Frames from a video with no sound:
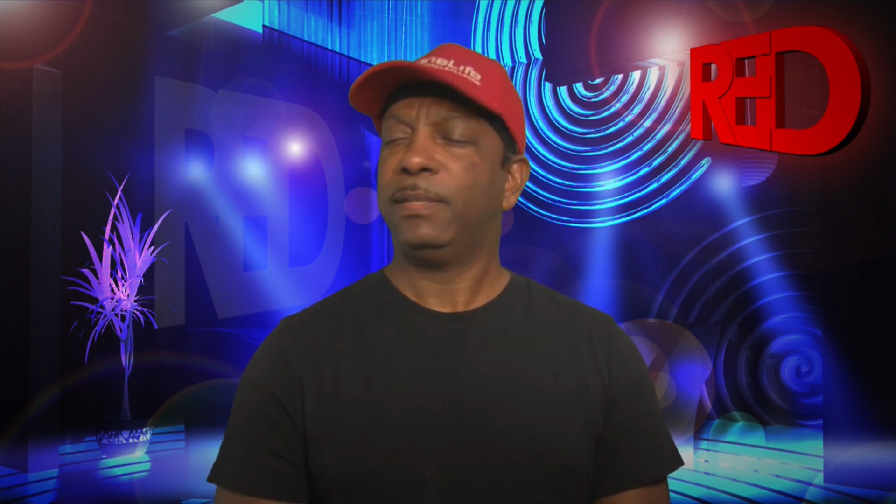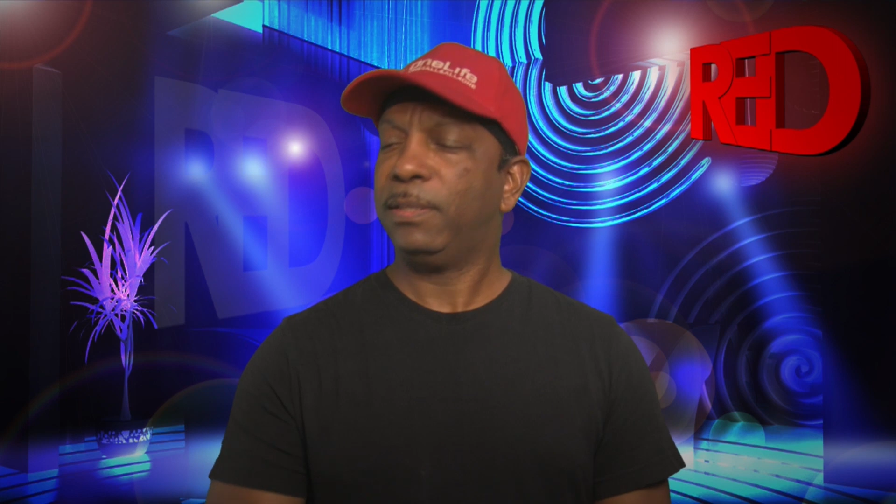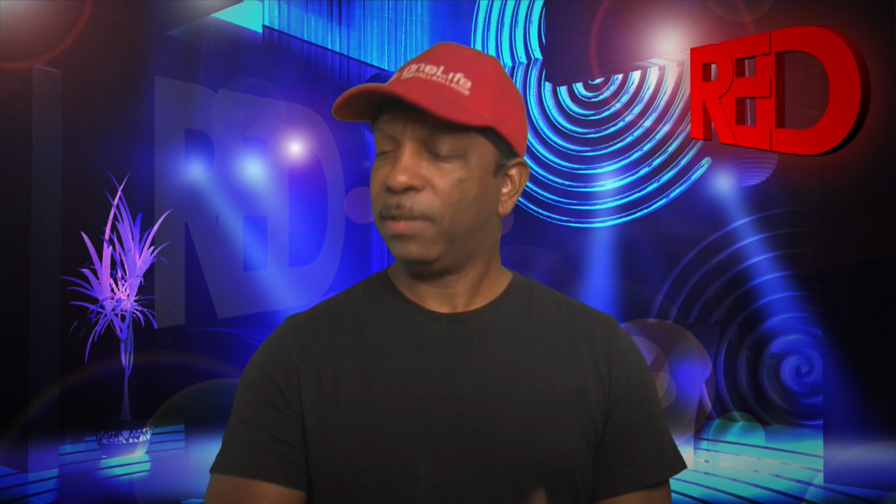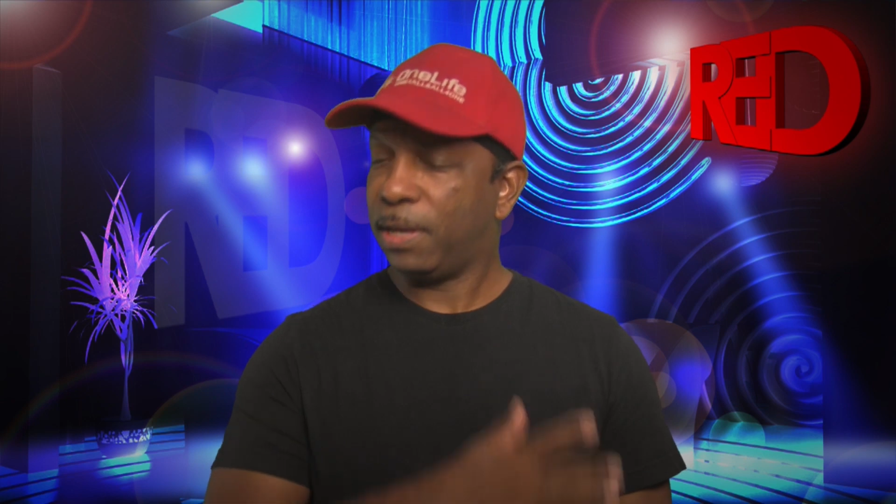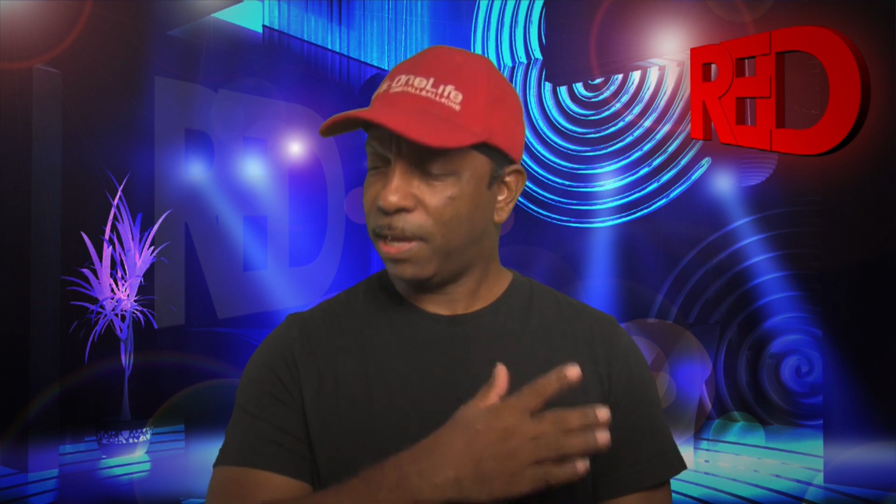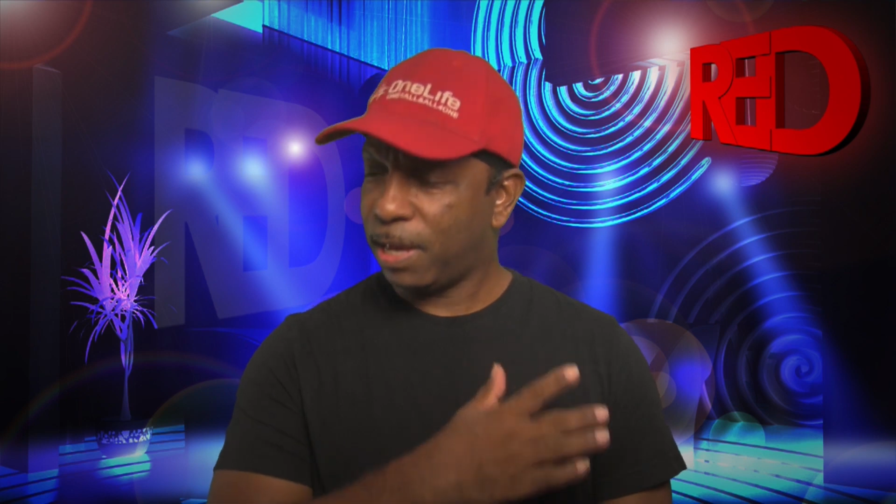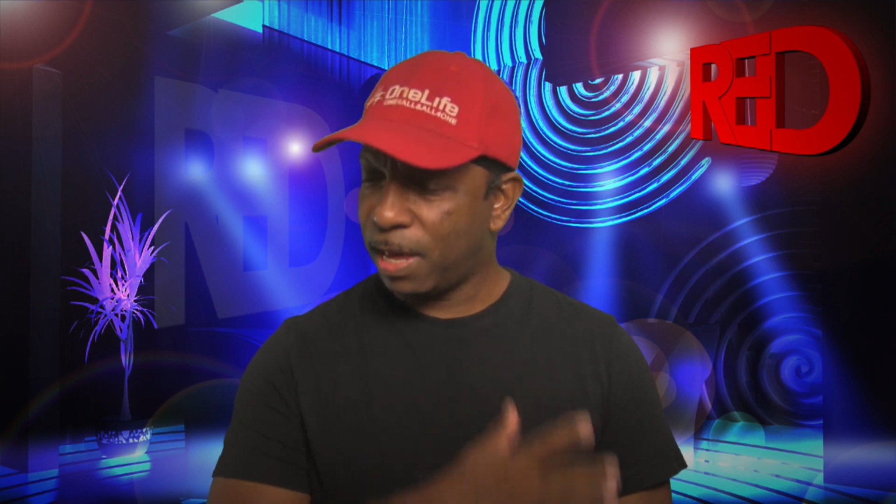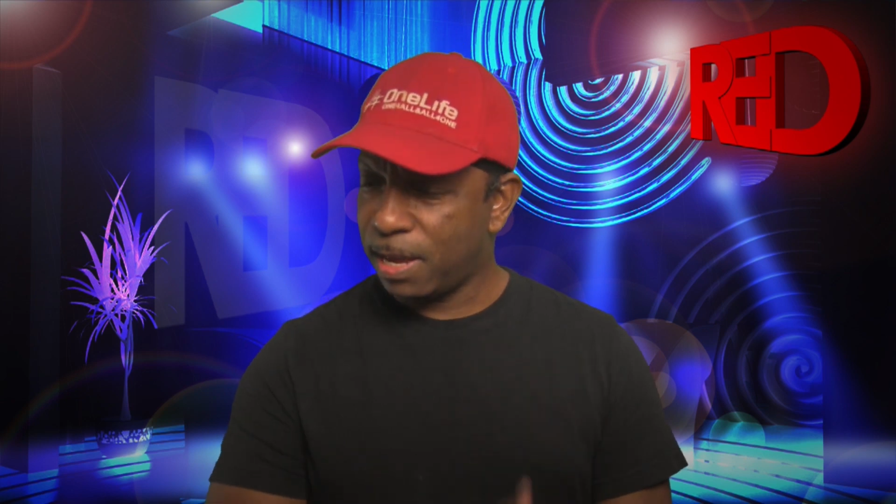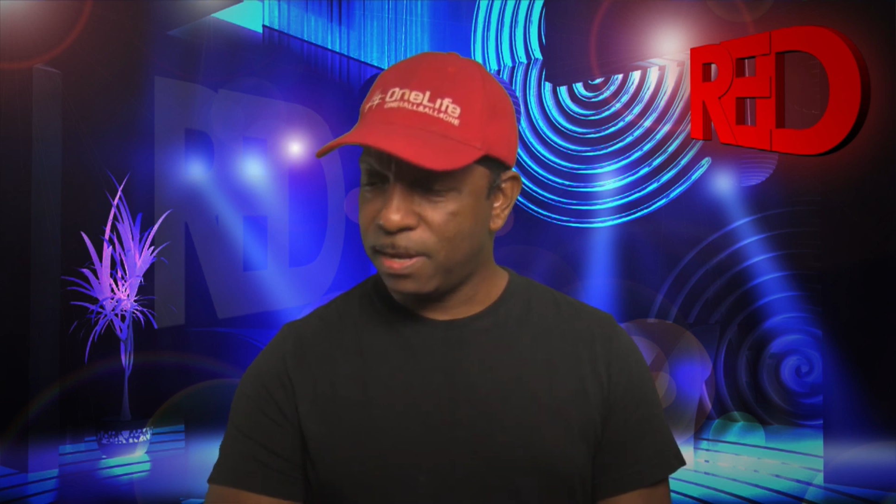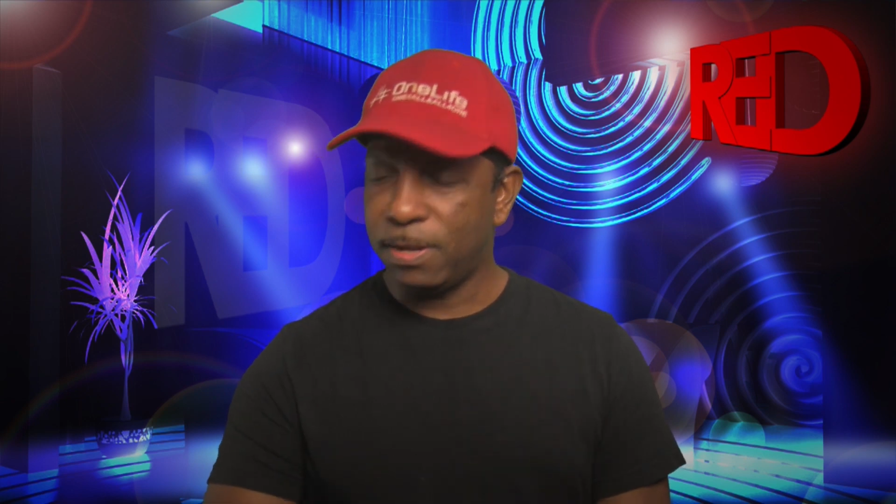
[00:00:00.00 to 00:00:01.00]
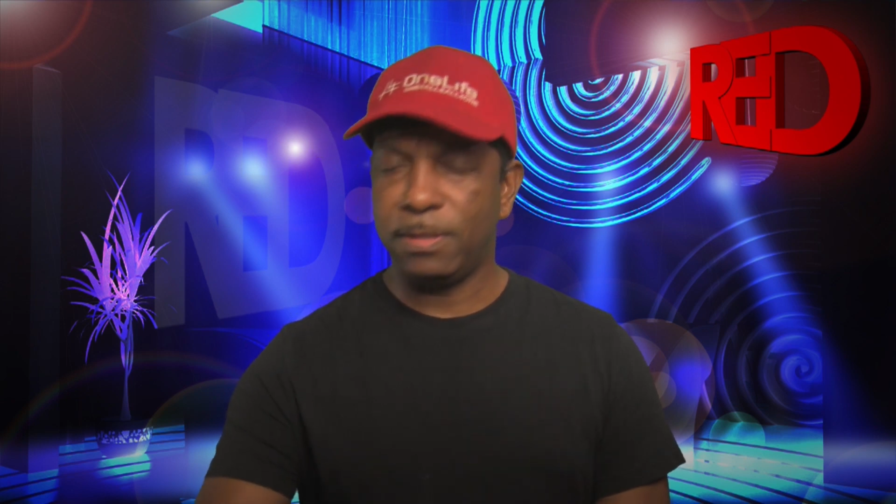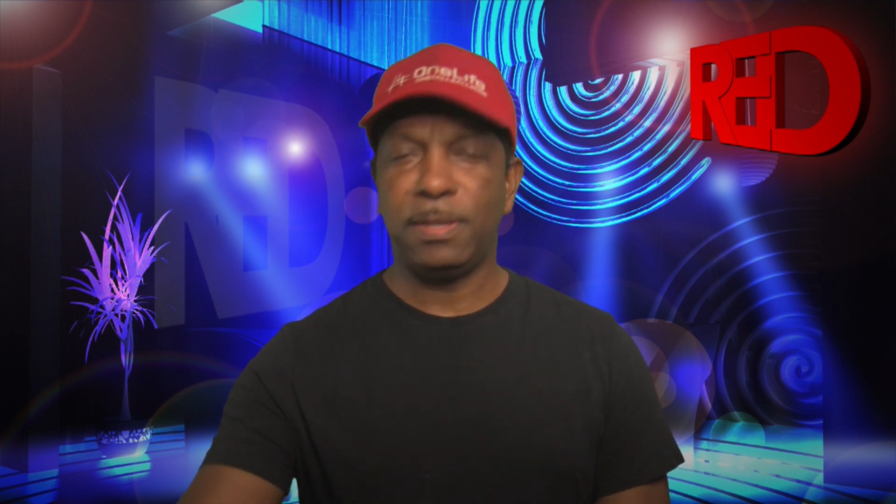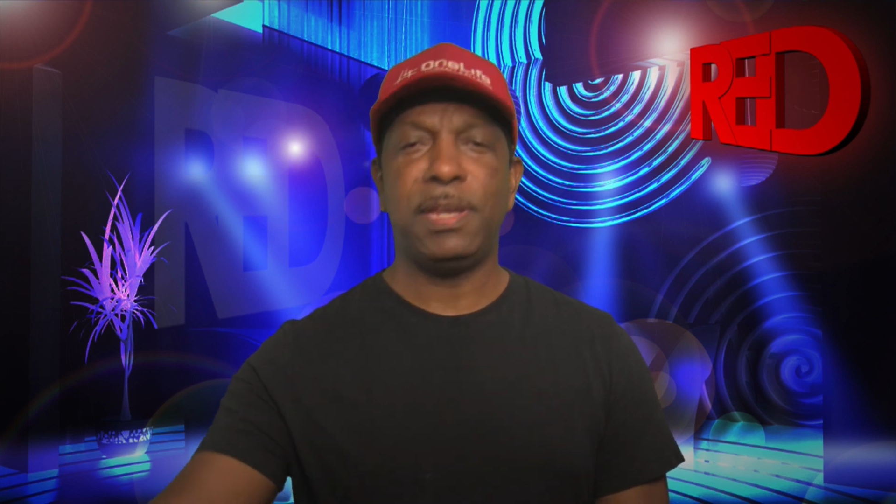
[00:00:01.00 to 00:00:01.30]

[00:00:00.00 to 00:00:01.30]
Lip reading: to any other